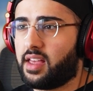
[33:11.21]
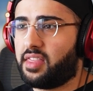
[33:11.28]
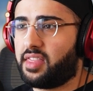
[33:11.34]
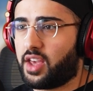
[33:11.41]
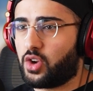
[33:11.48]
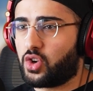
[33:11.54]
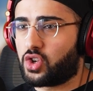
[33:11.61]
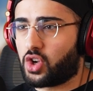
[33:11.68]

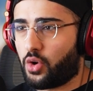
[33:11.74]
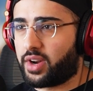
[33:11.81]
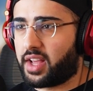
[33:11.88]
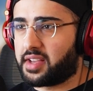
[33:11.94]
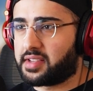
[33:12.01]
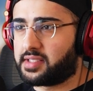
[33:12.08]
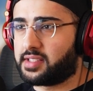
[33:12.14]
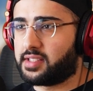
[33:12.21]
they showed
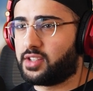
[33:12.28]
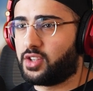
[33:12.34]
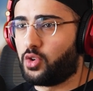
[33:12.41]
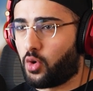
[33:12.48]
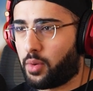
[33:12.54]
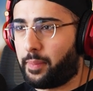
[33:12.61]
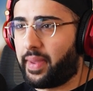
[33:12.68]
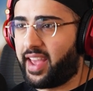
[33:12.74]
us
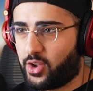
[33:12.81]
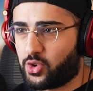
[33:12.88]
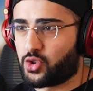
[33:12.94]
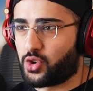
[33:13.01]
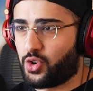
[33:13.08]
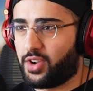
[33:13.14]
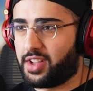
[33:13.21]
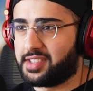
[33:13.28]
your
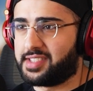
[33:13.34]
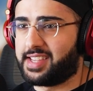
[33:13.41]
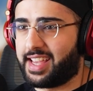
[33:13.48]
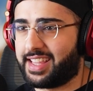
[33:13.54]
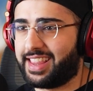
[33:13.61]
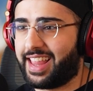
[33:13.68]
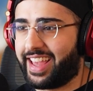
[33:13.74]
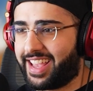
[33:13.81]
picture and
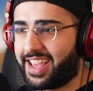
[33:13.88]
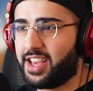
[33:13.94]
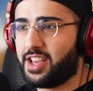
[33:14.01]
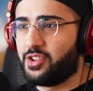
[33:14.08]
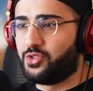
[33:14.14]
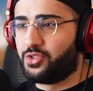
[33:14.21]
said like